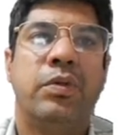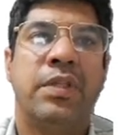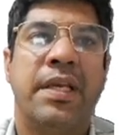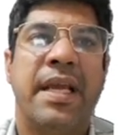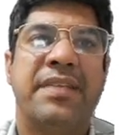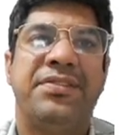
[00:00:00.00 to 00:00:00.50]

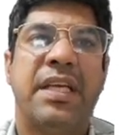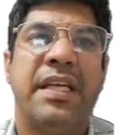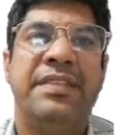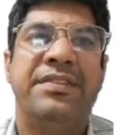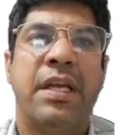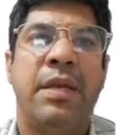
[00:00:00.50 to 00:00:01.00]
The next
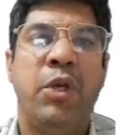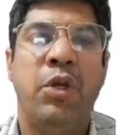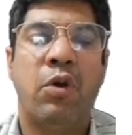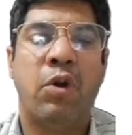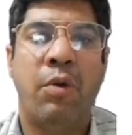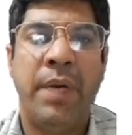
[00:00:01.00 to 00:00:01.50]
is
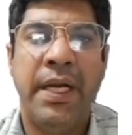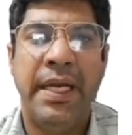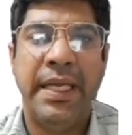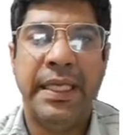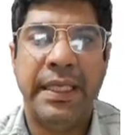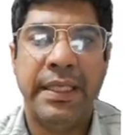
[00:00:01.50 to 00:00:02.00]
immunoglobulin
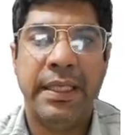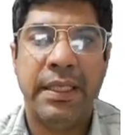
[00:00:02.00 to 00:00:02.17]
D.